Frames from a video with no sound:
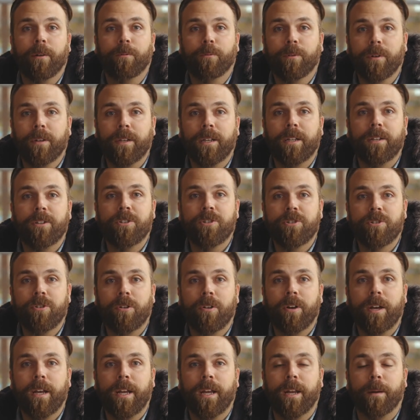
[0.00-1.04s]
really
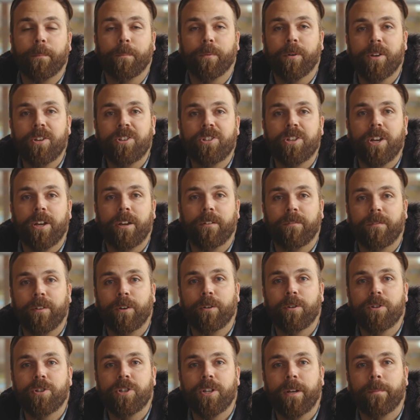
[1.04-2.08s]
enjoy and appreciate your
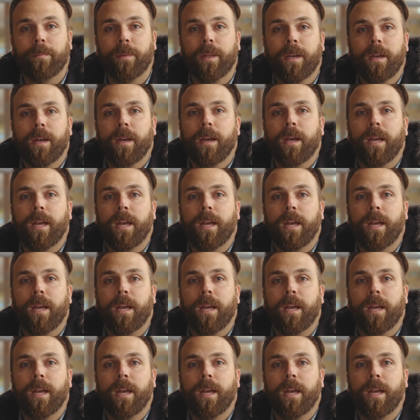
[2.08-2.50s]
viewership.